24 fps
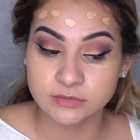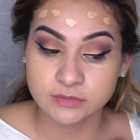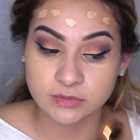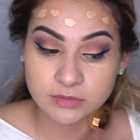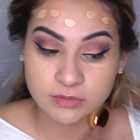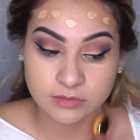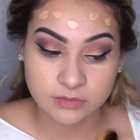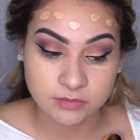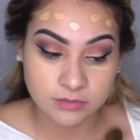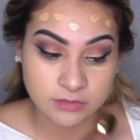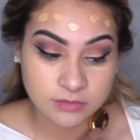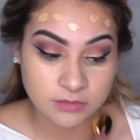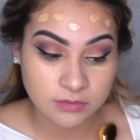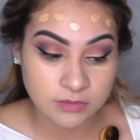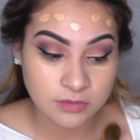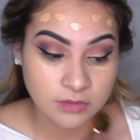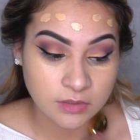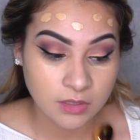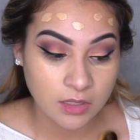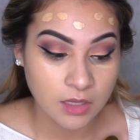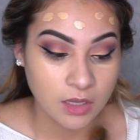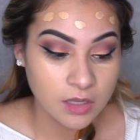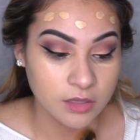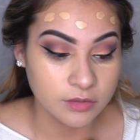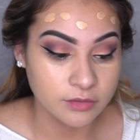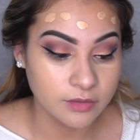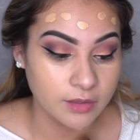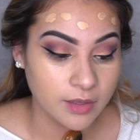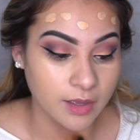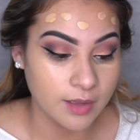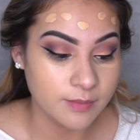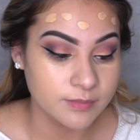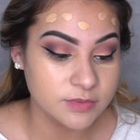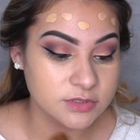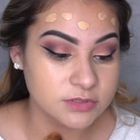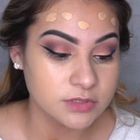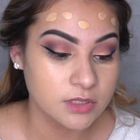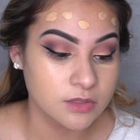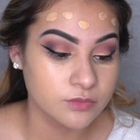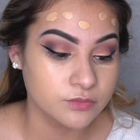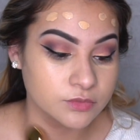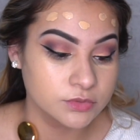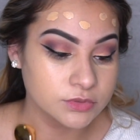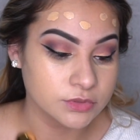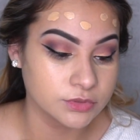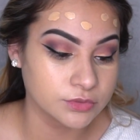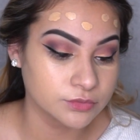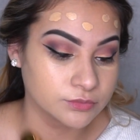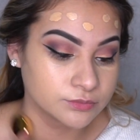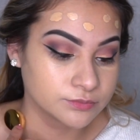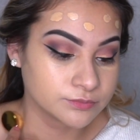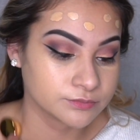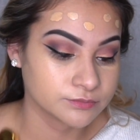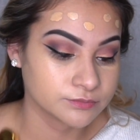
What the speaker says: so the Amazon will do.